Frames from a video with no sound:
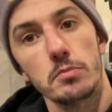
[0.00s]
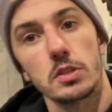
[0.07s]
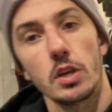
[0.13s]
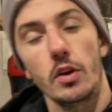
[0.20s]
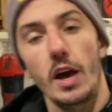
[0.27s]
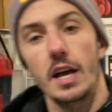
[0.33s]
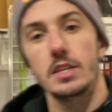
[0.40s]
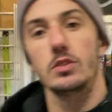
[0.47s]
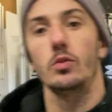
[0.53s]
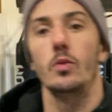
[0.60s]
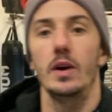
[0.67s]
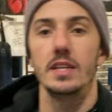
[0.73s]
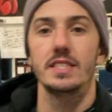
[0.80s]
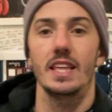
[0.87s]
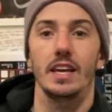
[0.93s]
So as
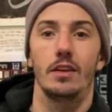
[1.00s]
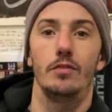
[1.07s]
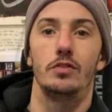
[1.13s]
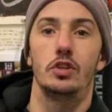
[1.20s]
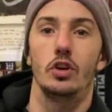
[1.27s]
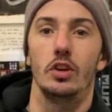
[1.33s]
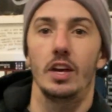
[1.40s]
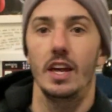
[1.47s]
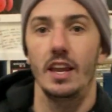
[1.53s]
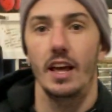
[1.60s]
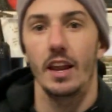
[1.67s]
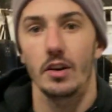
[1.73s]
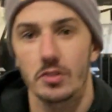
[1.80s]
always, thank you for tuning in, and I'll